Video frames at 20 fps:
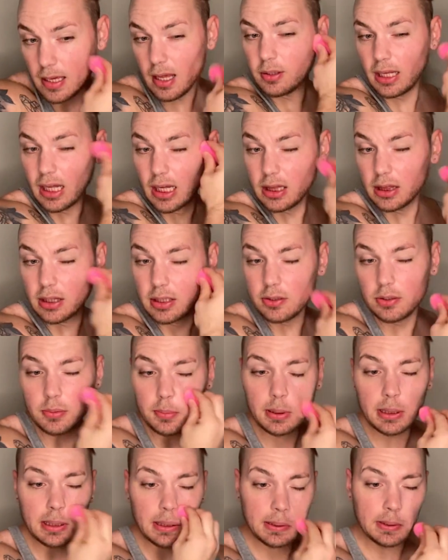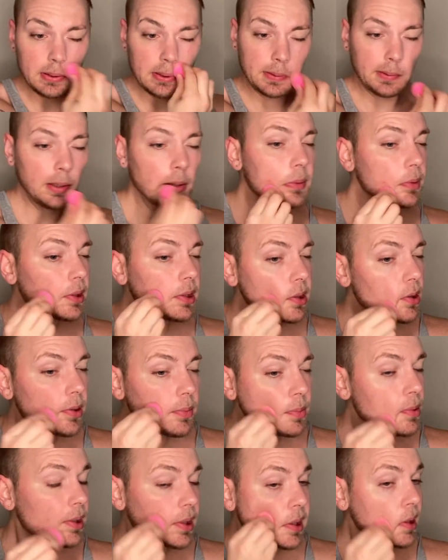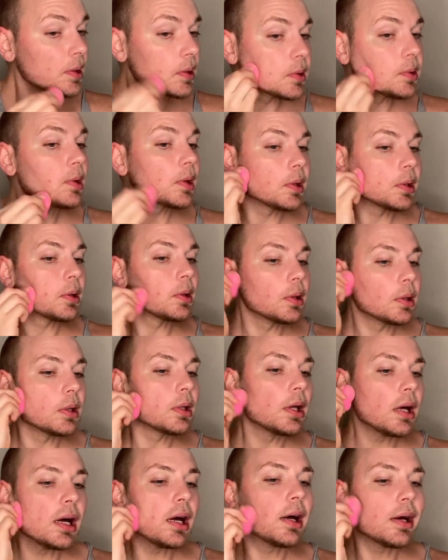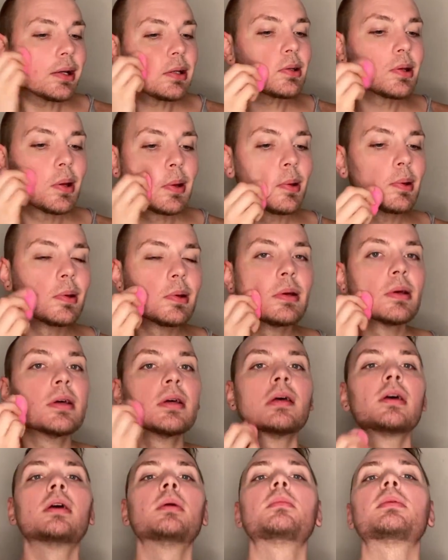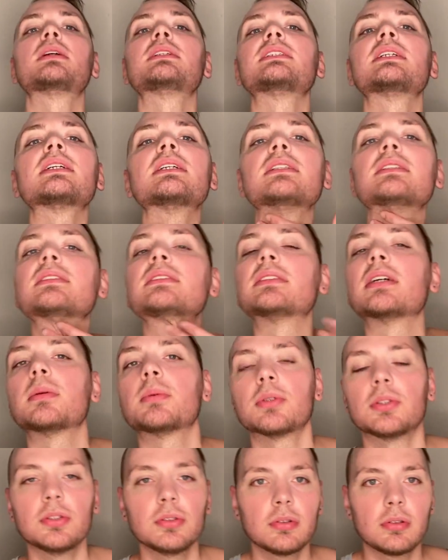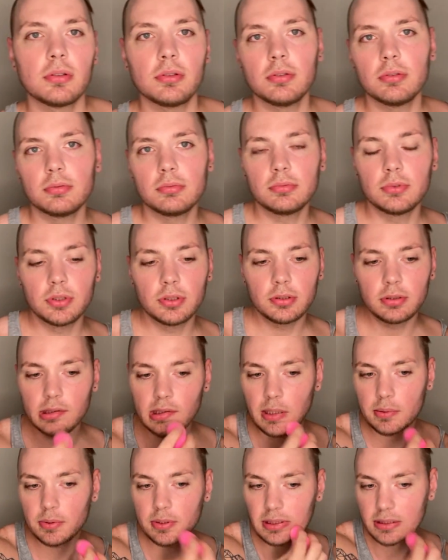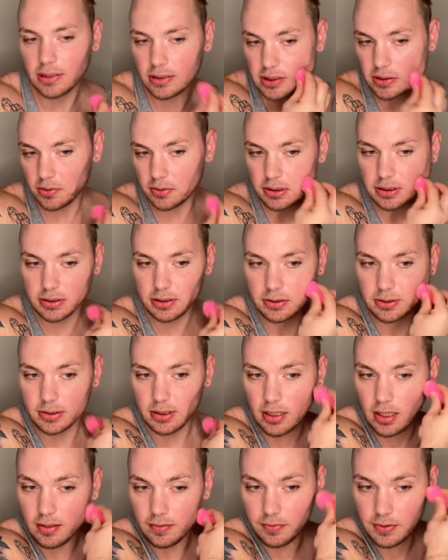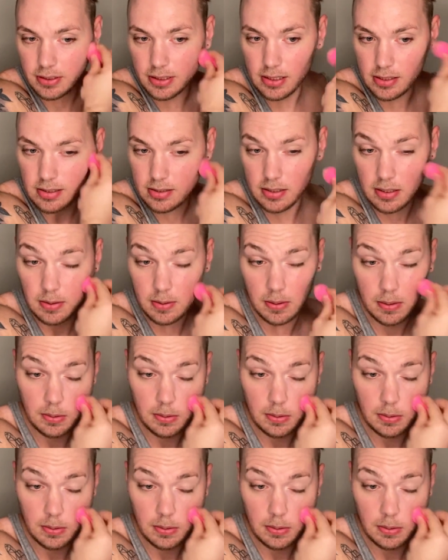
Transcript: Like a little bit into my beard, but like not a lot, because like it's still you're not really gonna tell unless there's an obvious